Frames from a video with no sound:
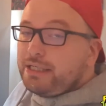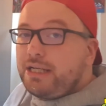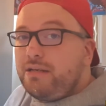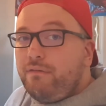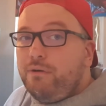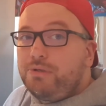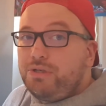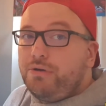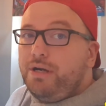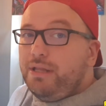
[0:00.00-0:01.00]
get to full
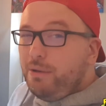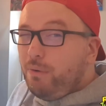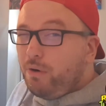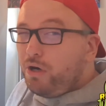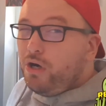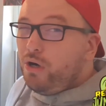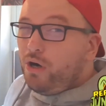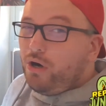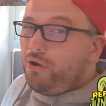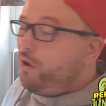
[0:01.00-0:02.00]
maturity, they will go
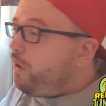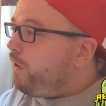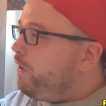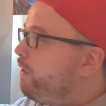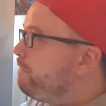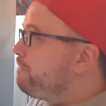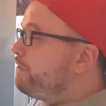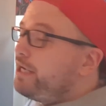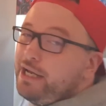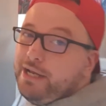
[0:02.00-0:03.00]
on all
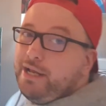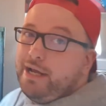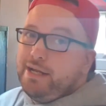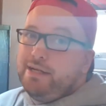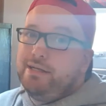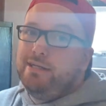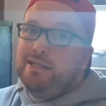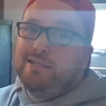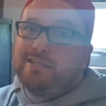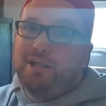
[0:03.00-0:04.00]
freaking night.
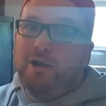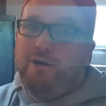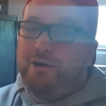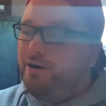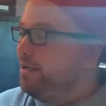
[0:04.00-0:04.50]
So